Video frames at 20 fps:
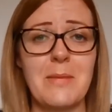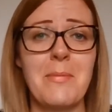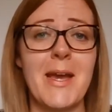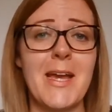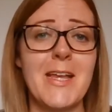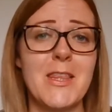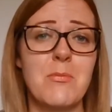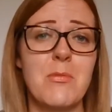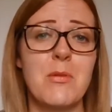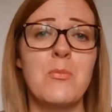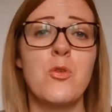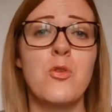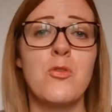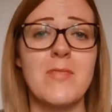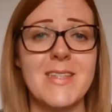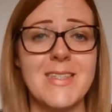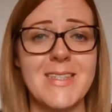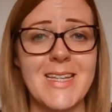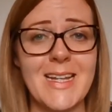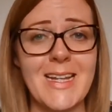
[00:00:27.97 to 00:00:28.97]
made them a more
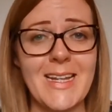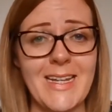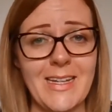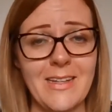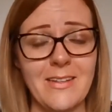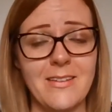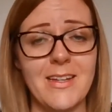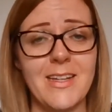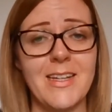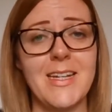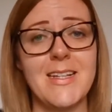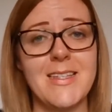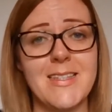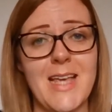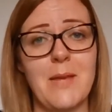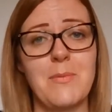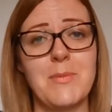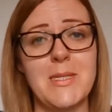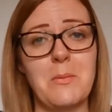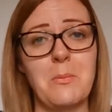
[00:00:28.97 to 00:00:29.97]
resilient and
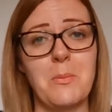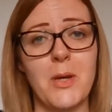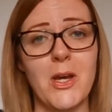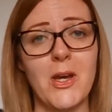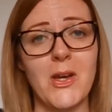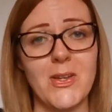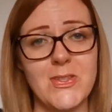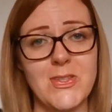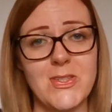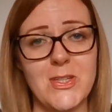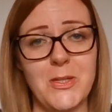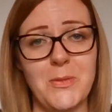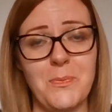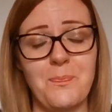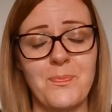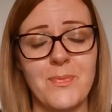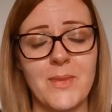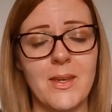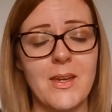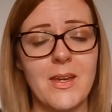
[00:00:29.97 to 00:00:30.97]
accepting
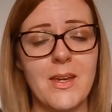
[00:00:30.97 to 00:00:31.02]
person.